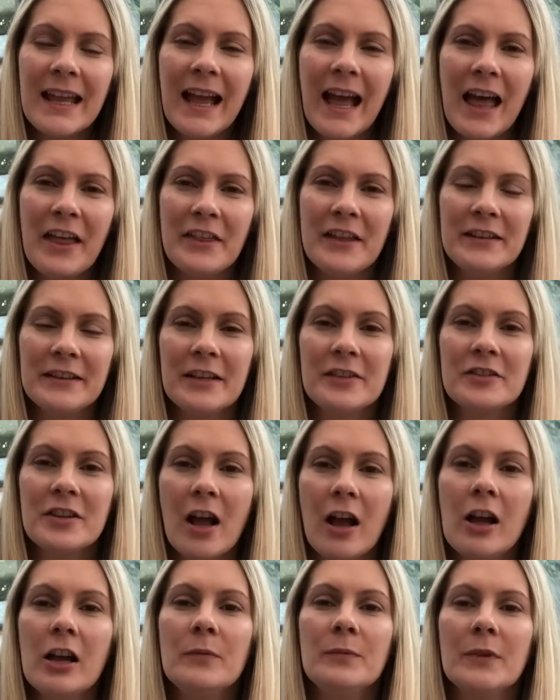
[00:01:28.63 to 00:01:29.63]
I think the
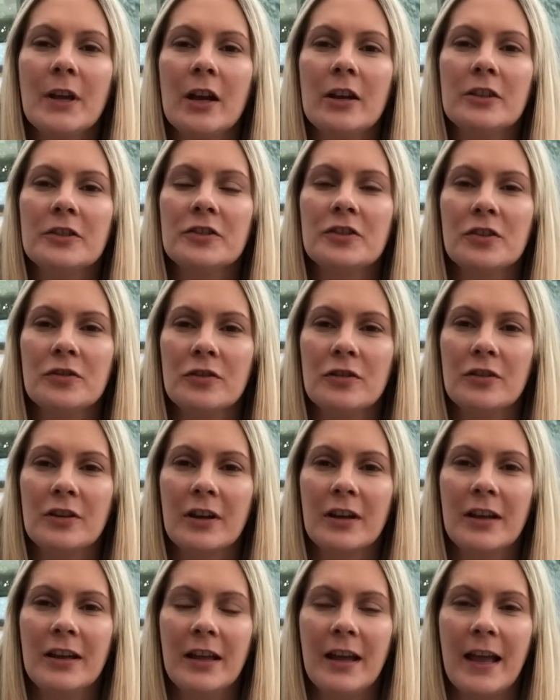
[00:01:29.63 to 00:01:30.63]
time that I
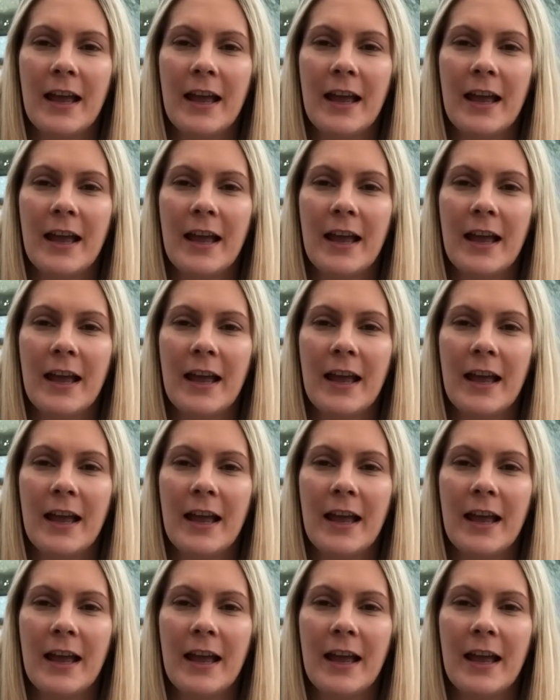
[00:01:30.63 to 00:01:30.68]
took